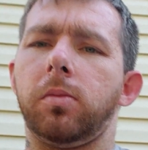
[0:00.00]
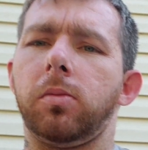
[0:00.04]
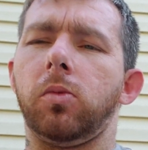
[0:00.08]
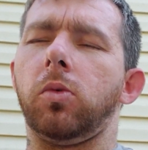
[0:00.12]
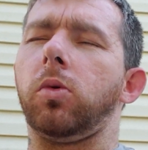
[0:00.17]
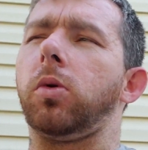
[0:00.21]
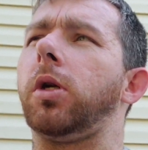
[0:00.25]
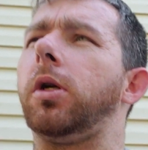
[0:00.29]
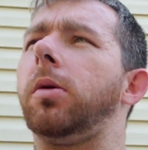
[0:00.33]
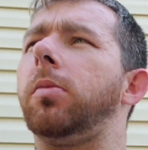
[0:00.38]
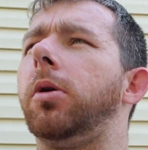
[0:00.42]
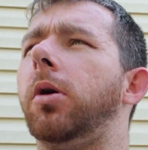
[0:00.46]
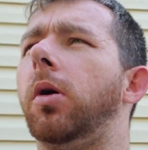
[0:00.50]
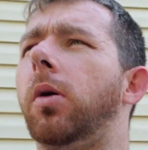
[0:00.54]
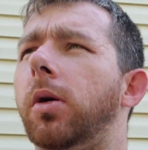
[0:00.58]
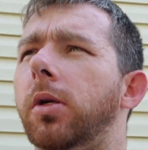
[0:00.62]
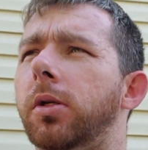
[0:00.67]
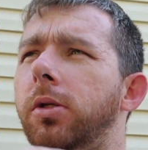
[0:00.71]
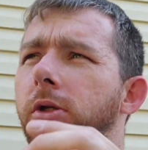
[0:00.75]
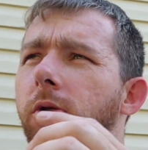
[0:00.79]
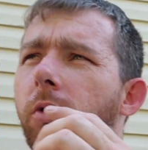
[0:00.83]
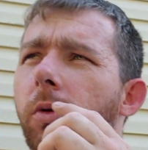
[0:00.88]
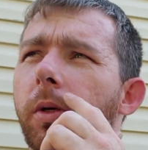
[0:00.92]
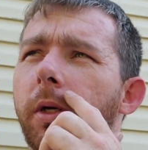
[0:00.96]
We'll keep
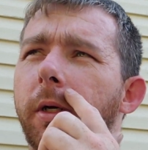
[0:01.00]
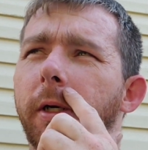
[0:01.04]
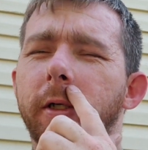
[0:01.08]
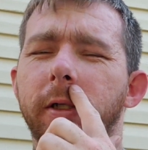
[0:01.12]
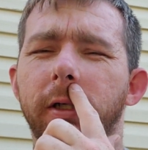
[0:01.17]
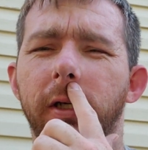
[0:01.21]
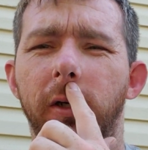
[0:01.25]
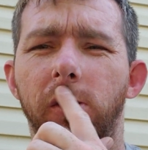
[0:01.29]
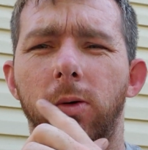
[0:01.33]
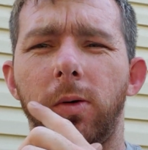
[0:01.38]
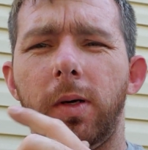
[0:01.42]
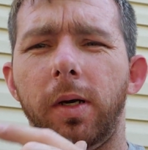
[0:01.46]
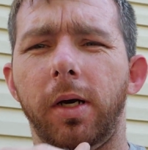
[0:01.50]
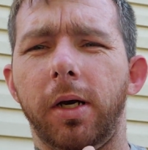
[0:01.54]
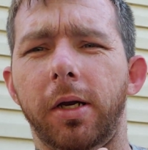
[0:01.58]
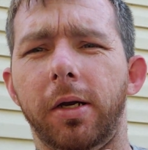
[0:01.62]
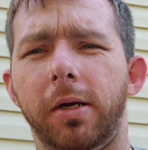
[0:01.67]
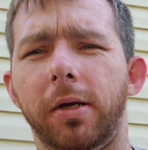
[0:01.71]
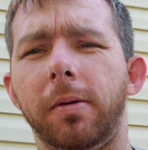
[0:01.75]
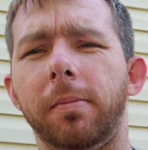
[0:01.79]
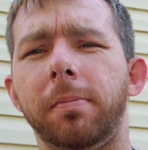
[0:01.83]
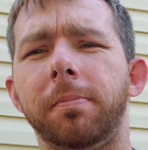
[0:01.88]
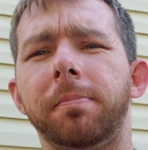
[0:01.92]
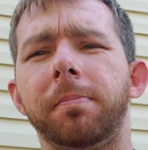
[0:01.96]
going. Screw it, because I don't want to
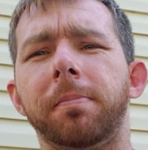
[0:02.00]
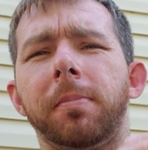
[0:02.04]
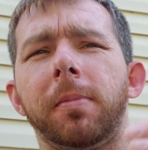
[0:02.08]
edit it.